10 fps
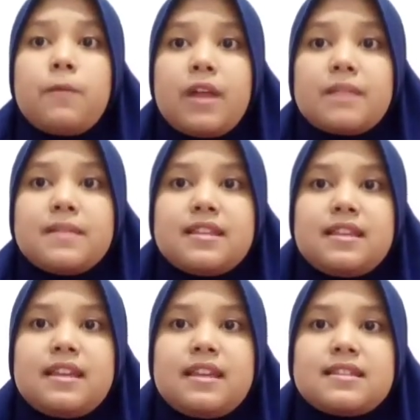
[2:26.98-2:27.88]

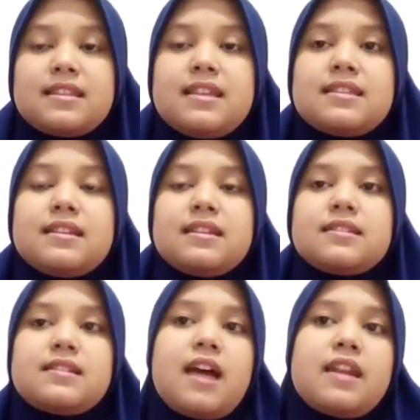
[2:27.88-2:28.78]
Pragmatics is a
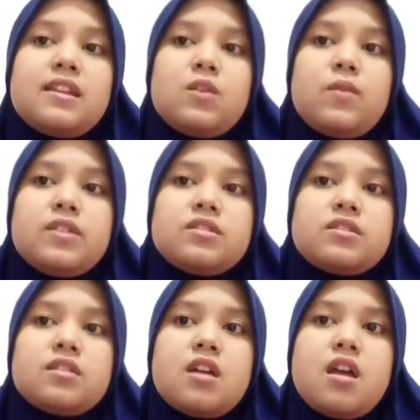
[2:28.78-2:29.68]
study which
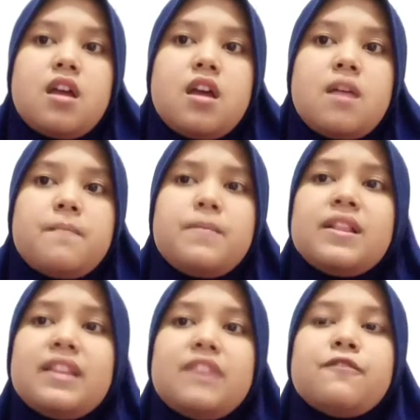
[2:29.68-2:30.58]

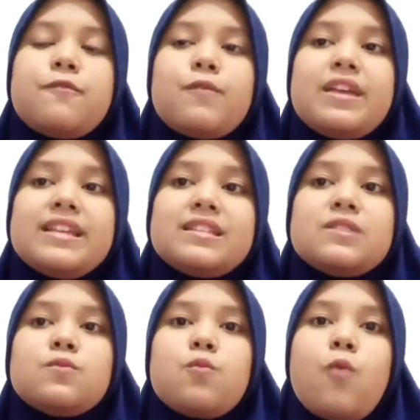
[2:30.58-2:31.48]
belief
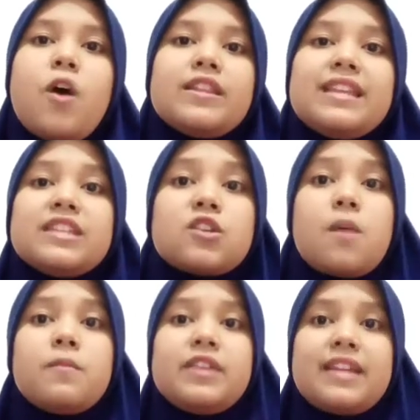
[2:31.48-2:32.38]
is what is
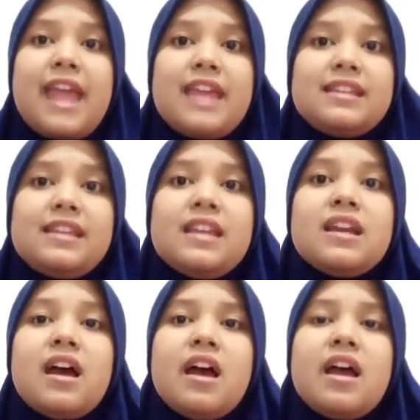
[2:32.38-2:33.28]
communicated
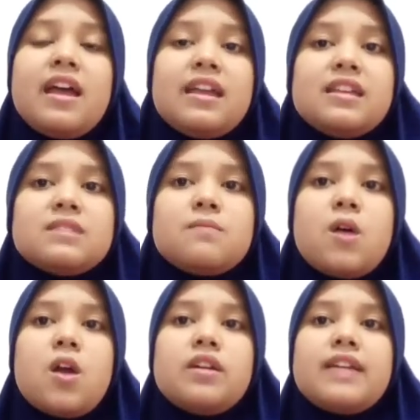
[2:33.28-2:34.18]
is
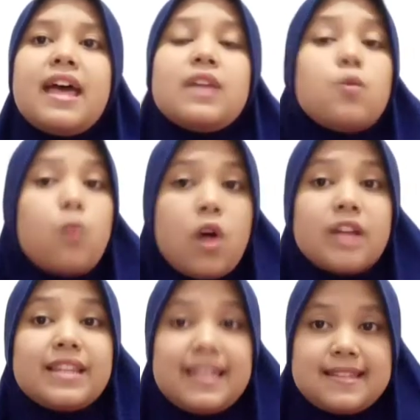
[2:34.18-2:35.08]
more than
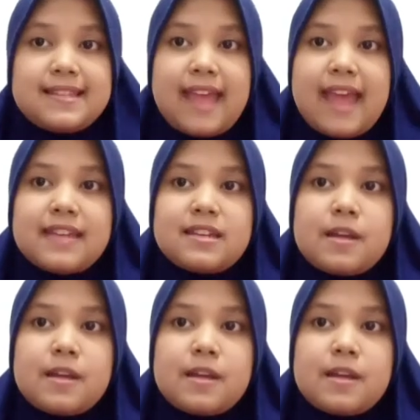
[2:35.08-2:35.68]
what is said.